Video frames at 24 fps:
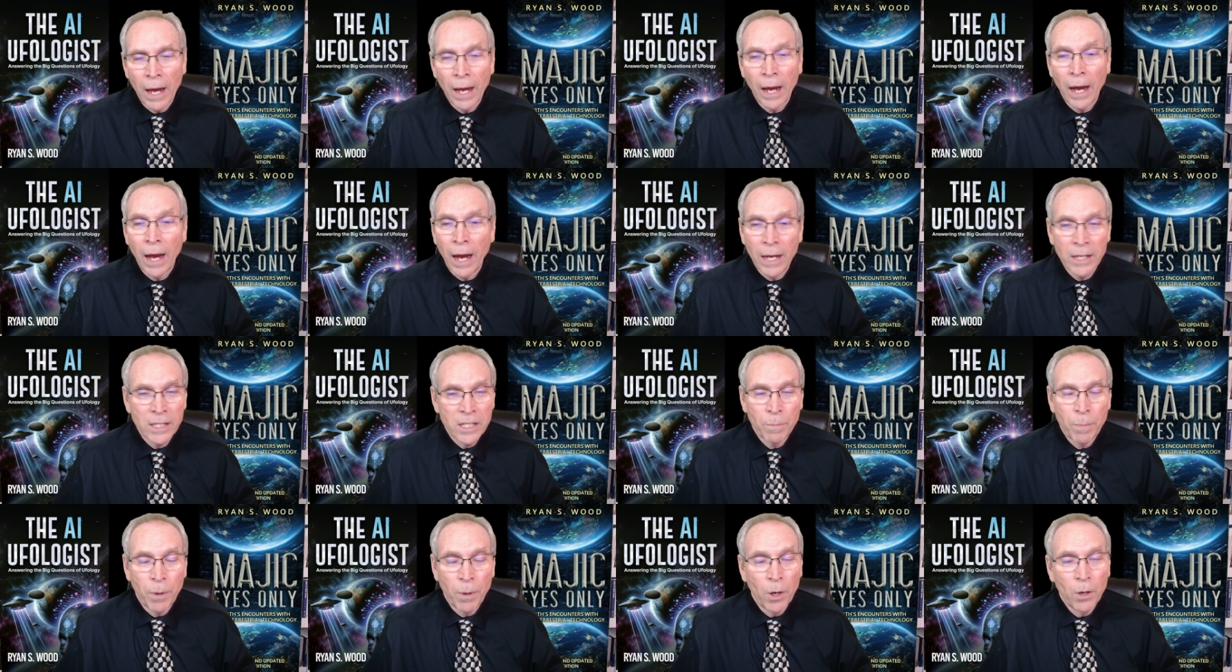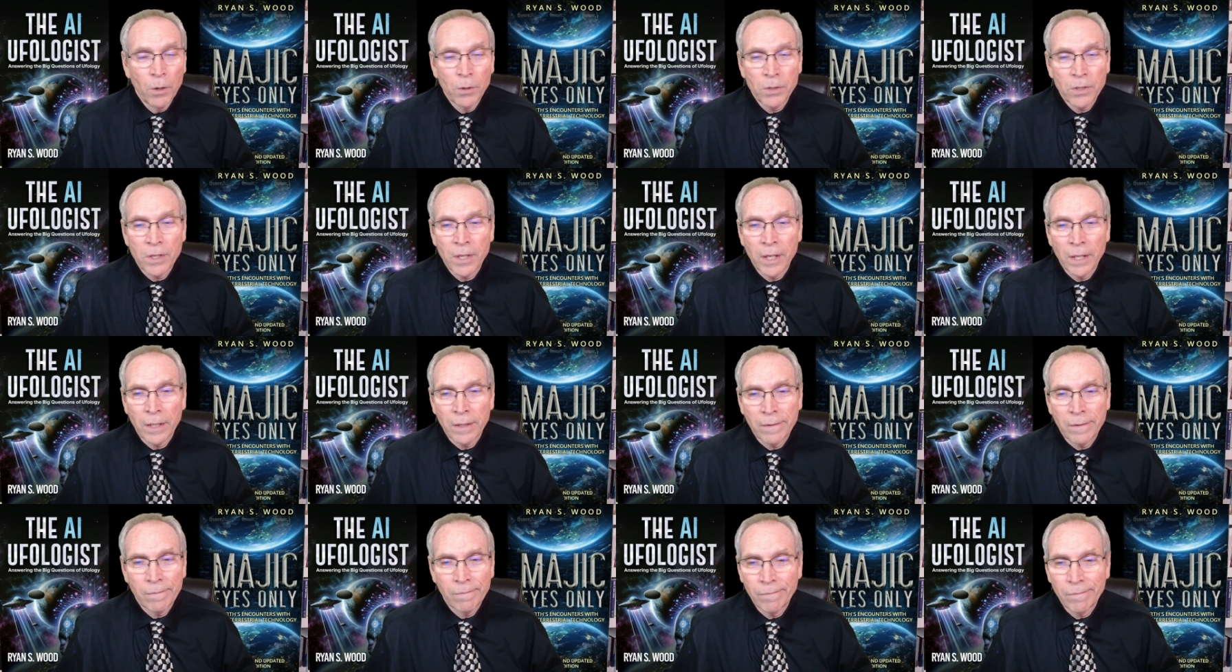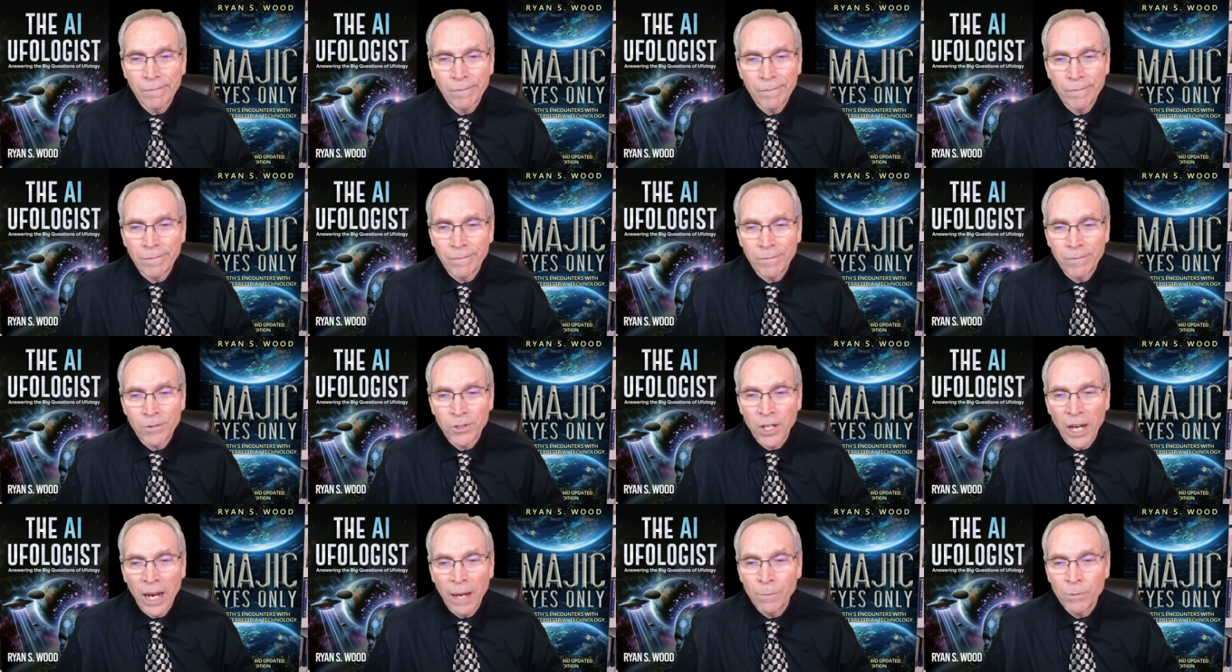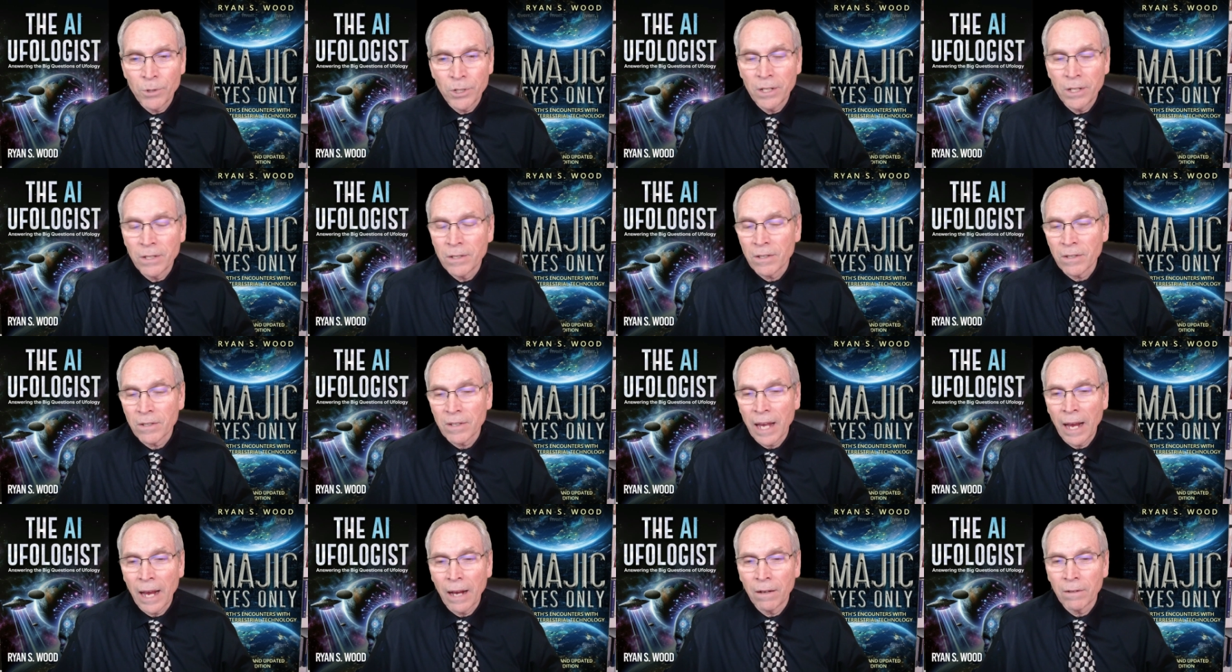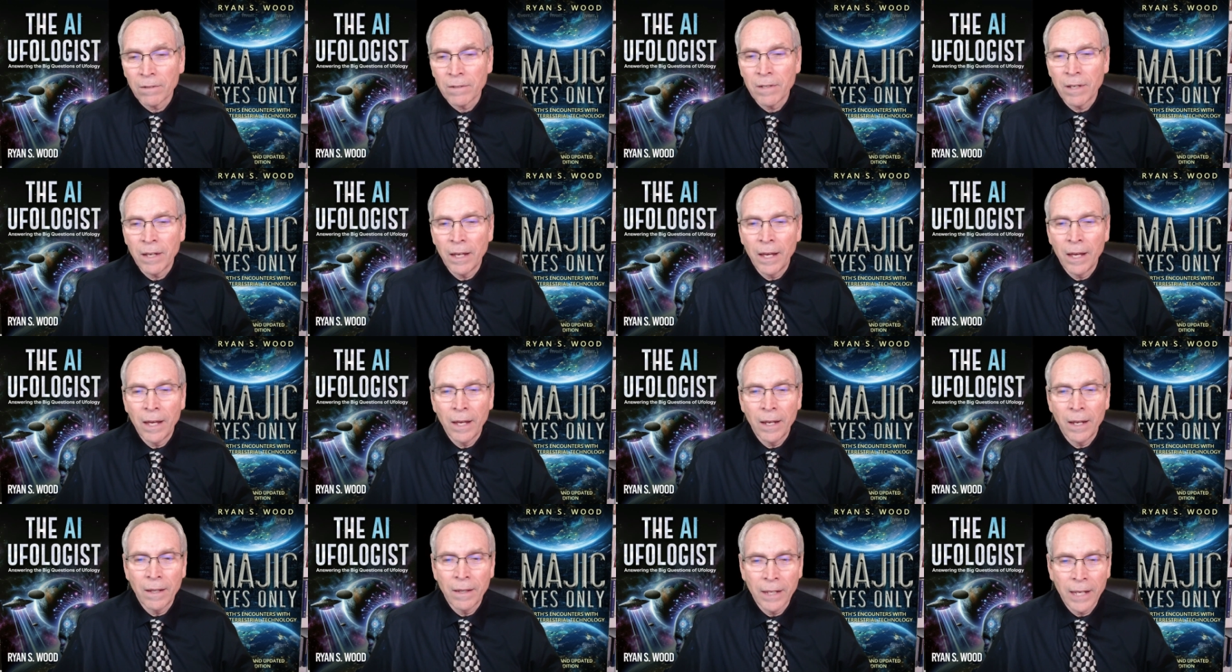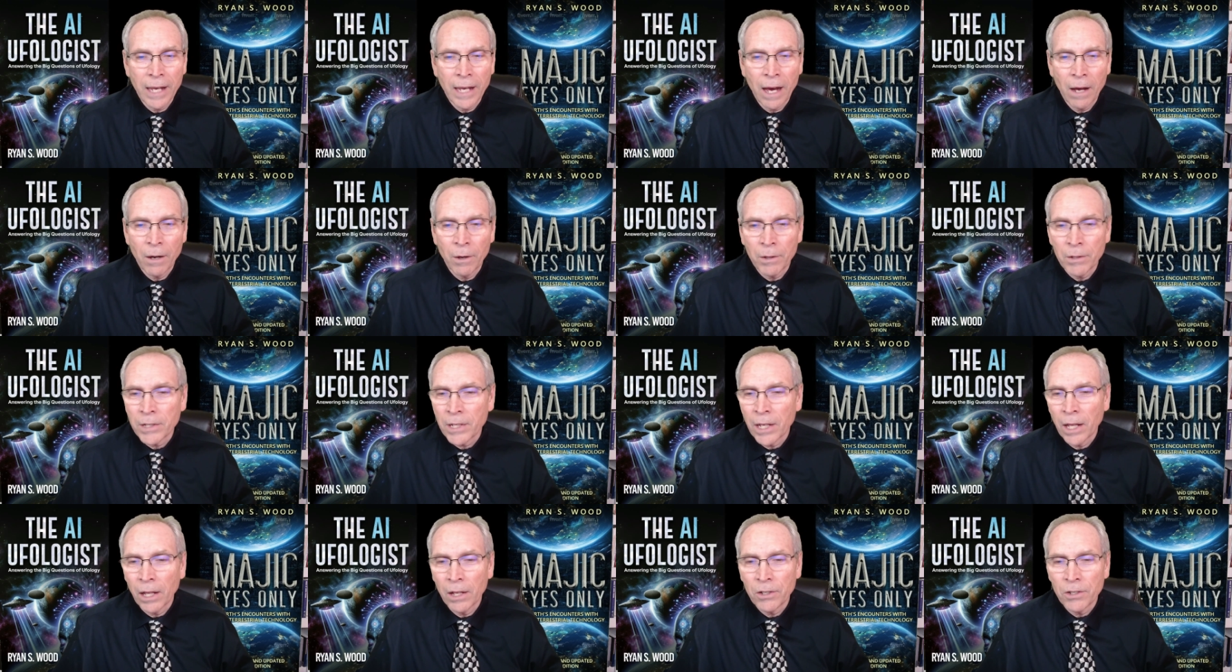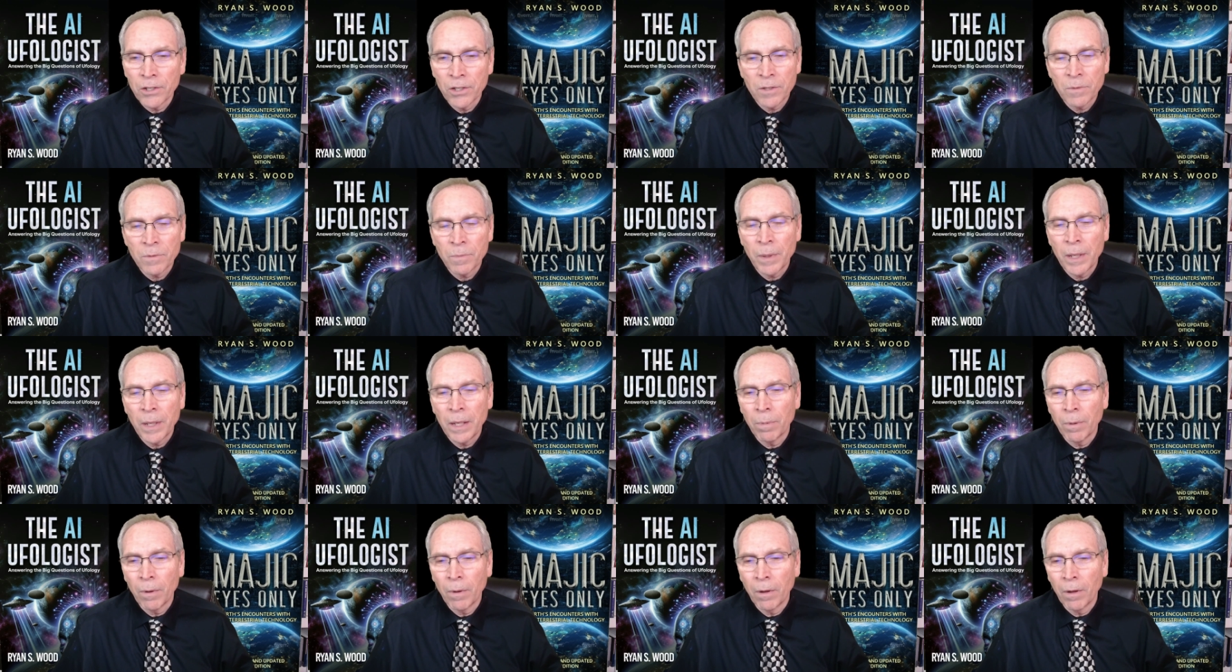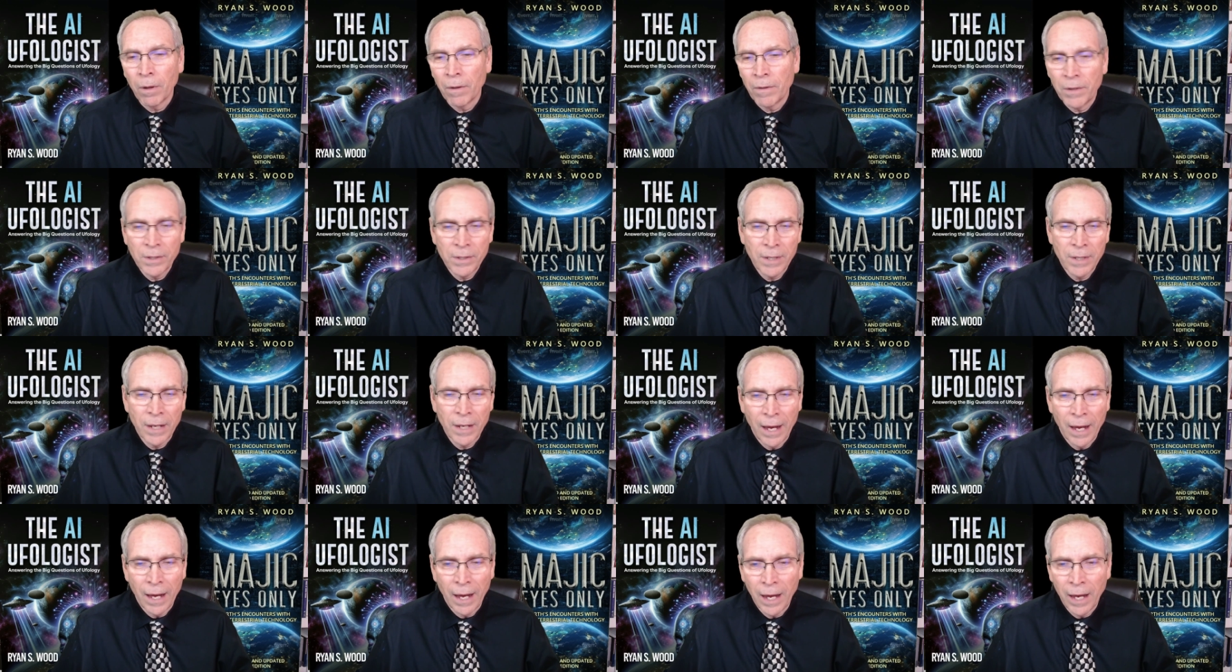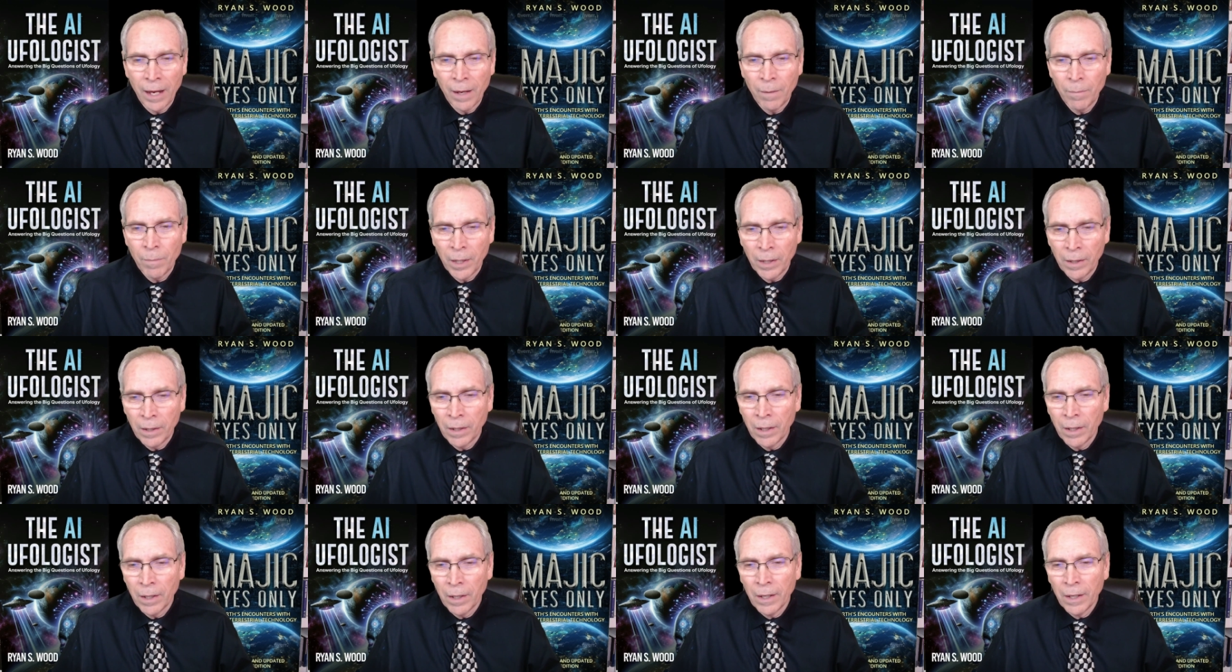I suppose that James Jesus Angleton and the counterintelligence people of the time and